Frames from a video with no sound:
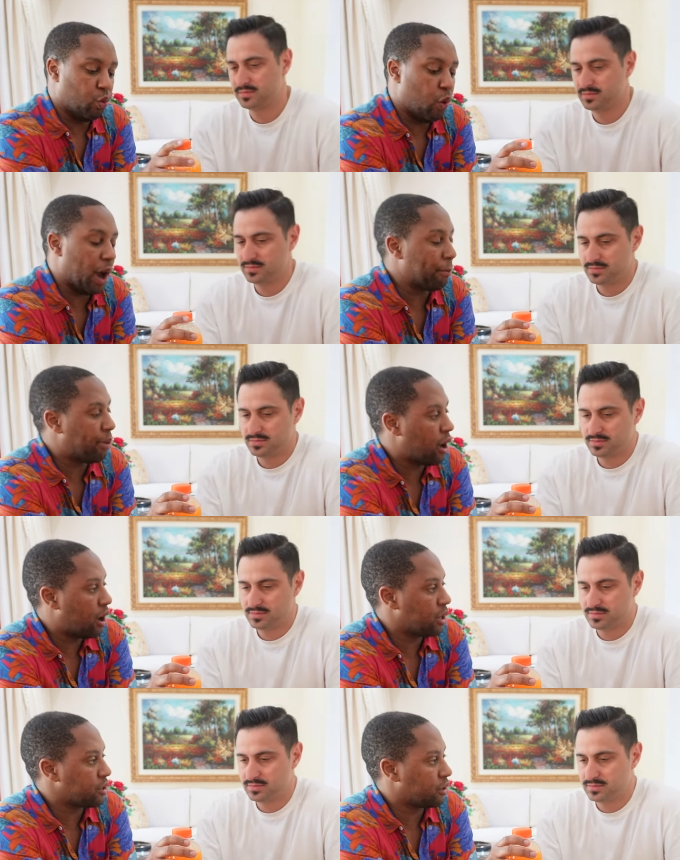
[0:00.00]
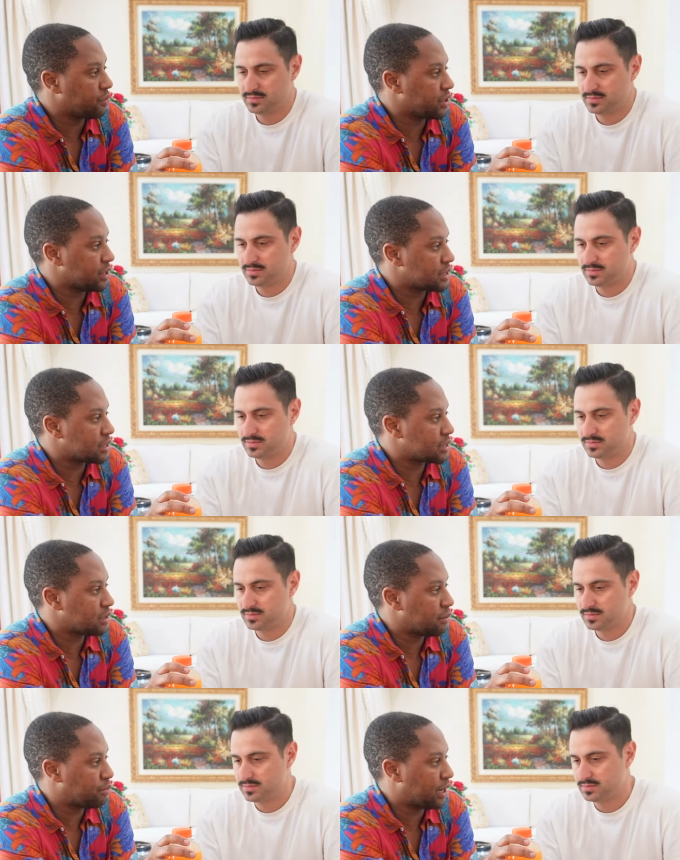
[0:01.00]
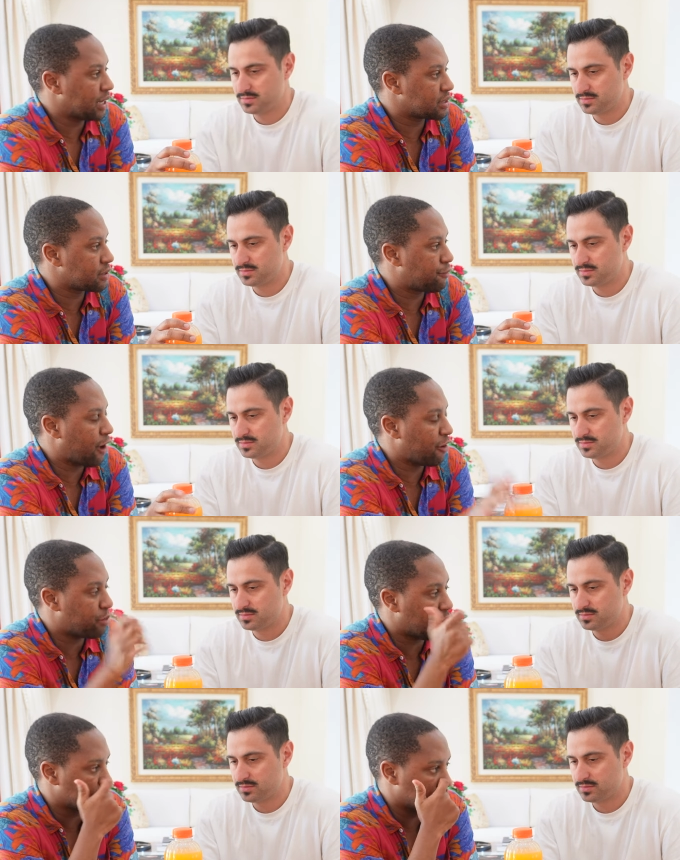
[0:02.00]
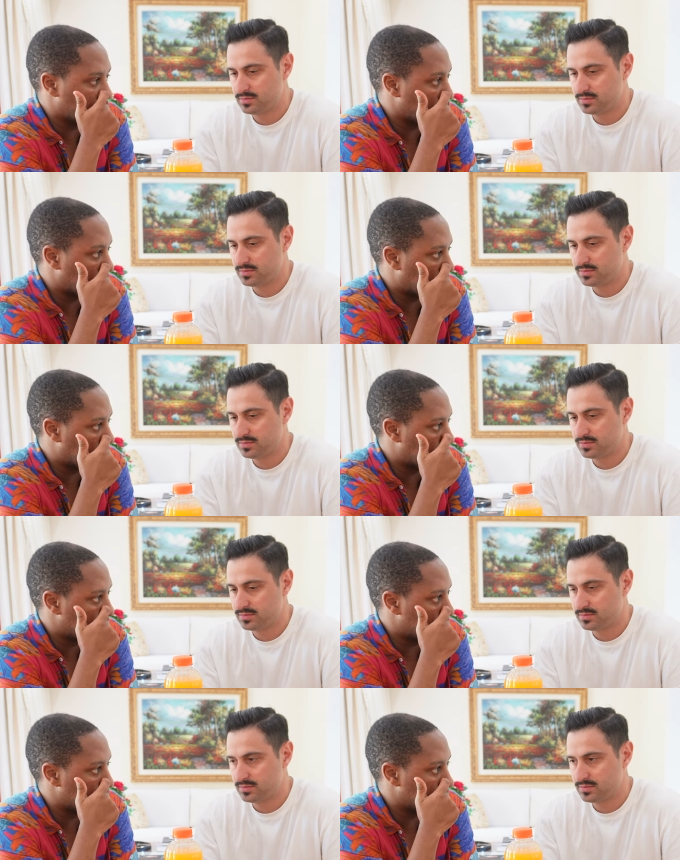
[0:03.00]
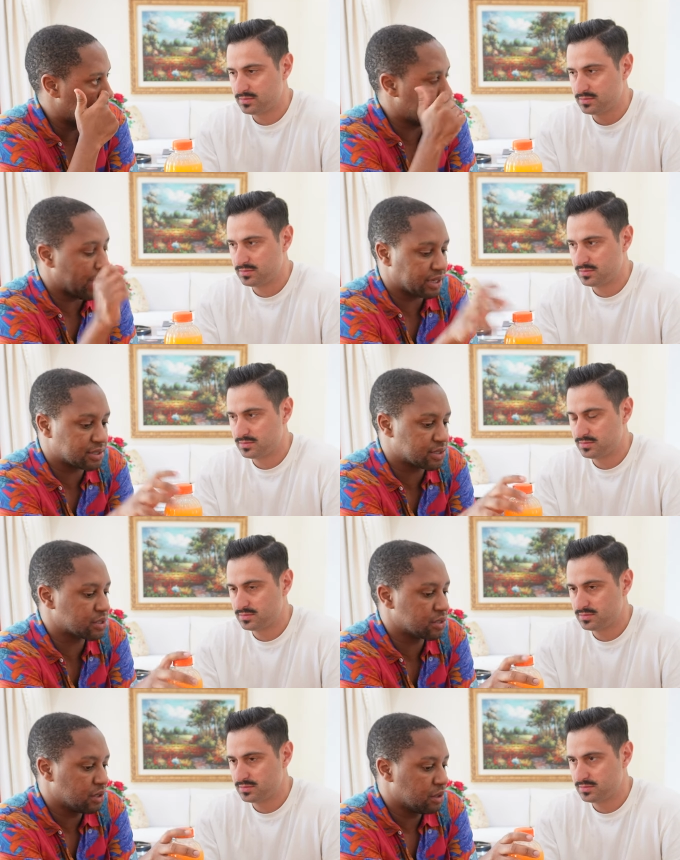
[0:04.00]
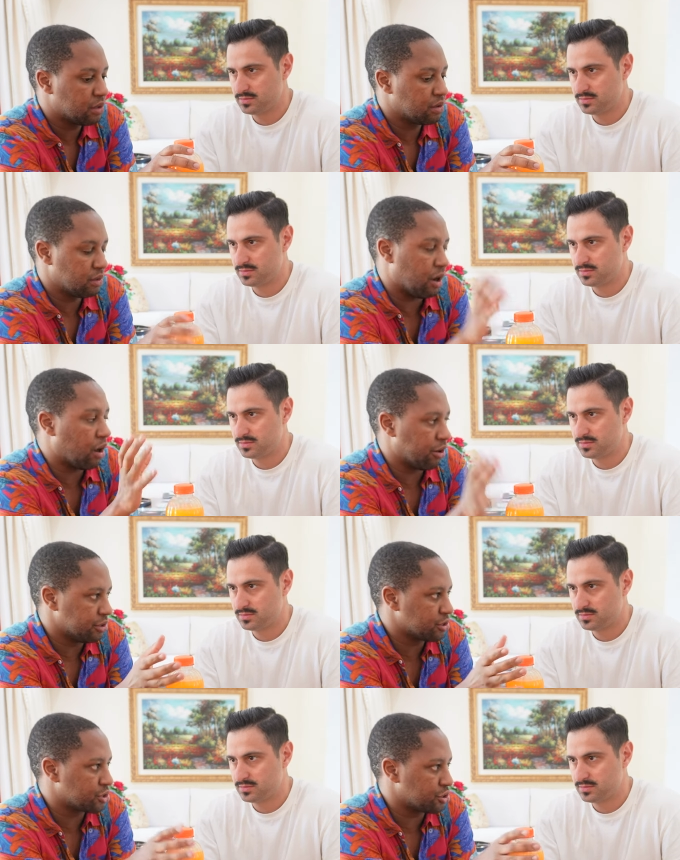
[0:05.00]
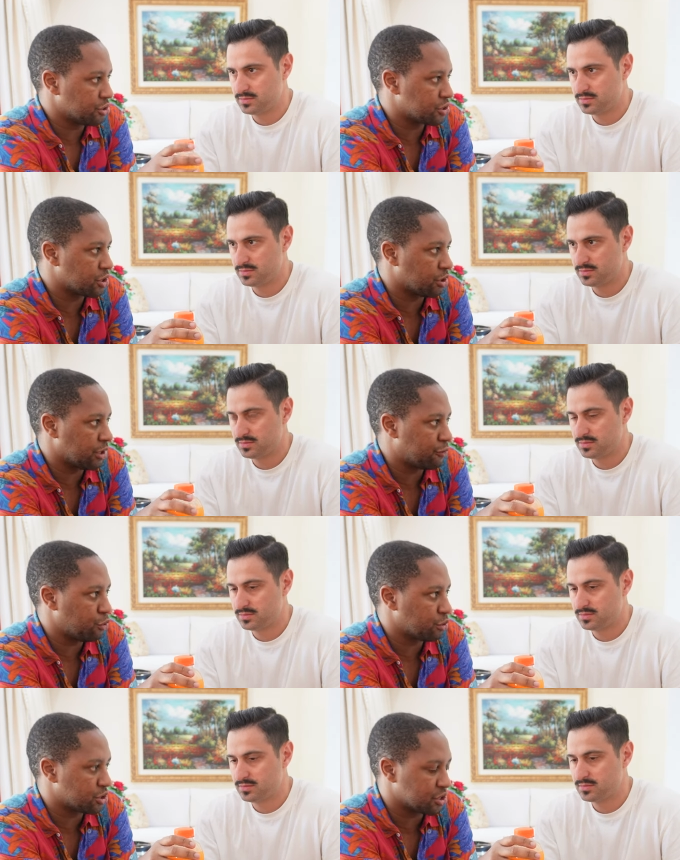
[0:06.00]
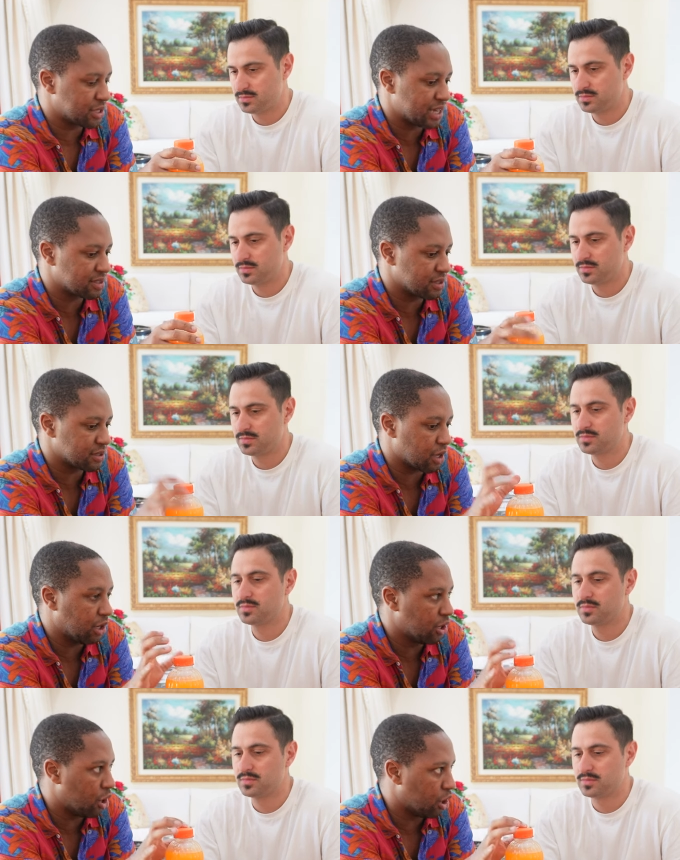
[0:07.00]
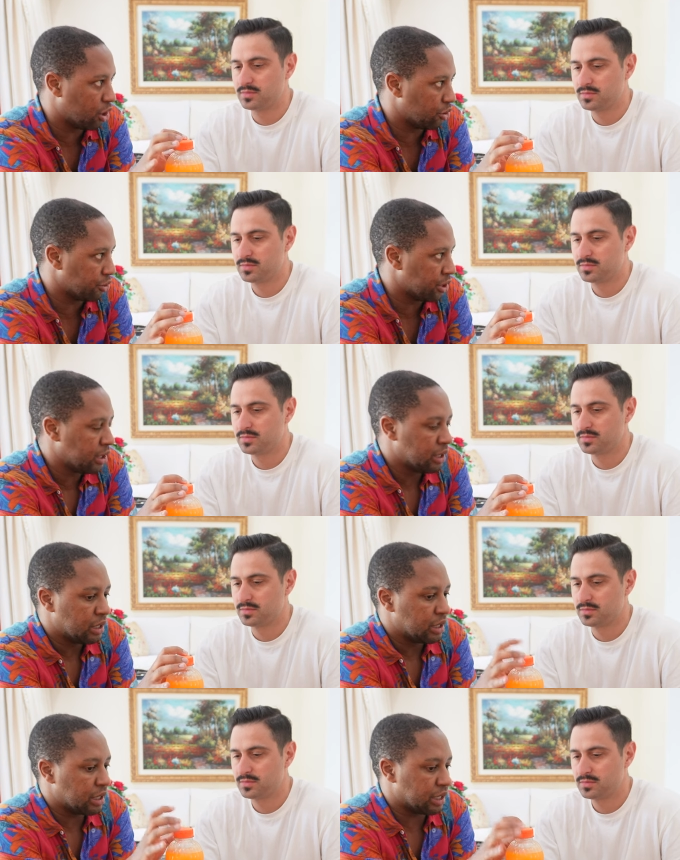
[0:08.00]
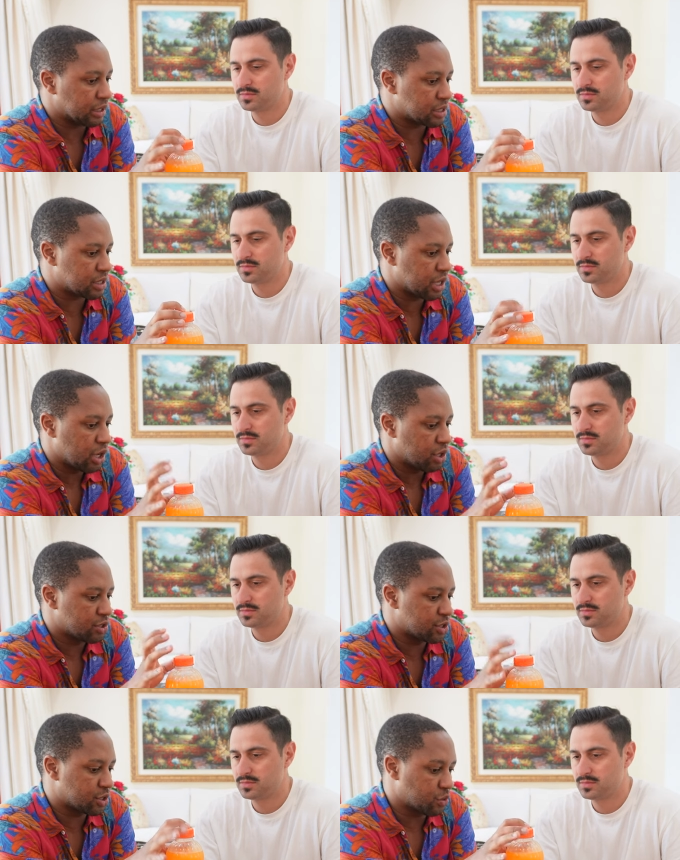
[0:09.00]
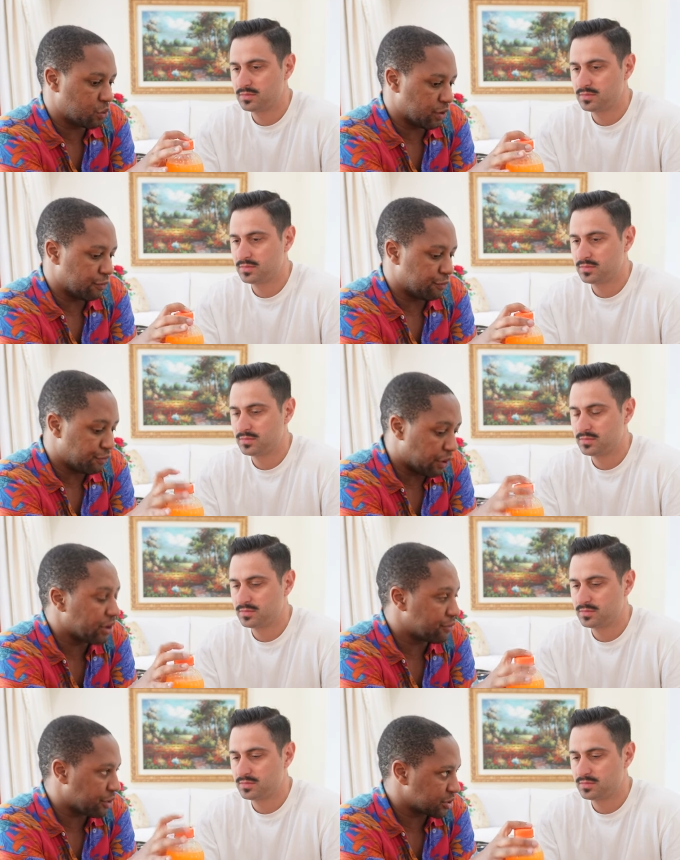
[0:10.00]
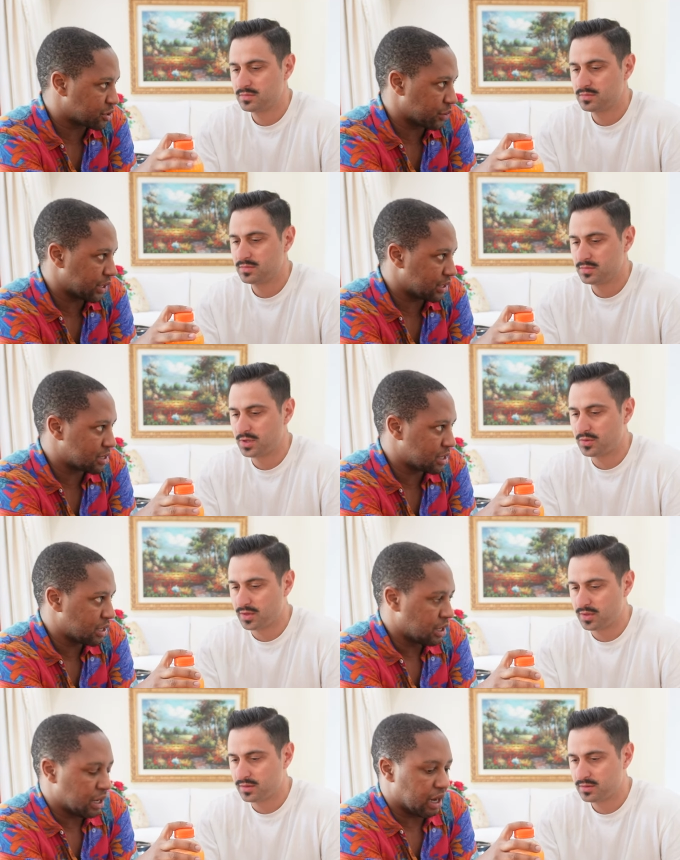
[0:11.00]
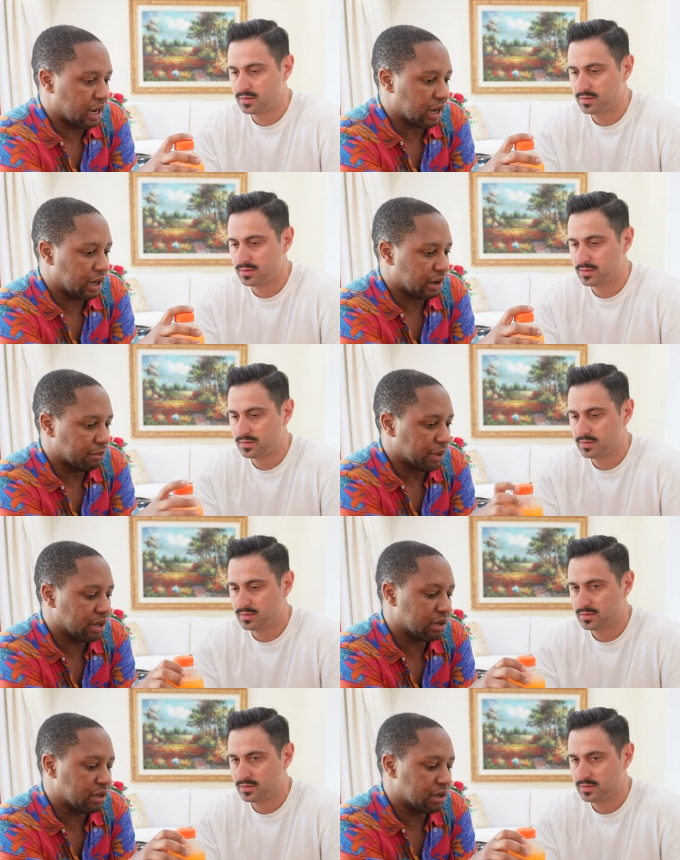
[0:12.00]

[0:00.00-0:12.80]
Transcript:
Speaker 1: one part of this plus five parts of water makes the orange juice. So if you were to taste this mm-hmm. alone, mm -hmm. it's very very sweet. Okay. Um,